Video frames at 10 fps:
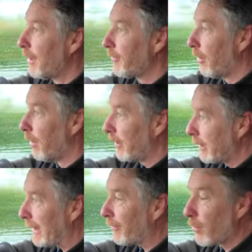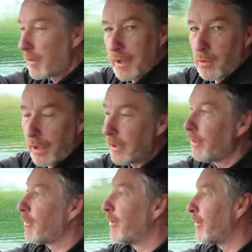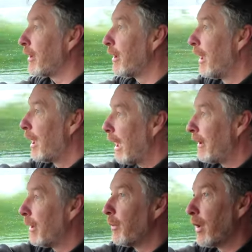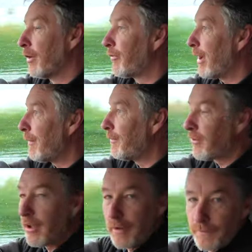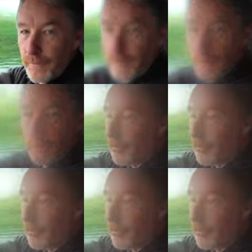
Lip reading: So I think that's gonna be quite interesting. And then we also have Steve from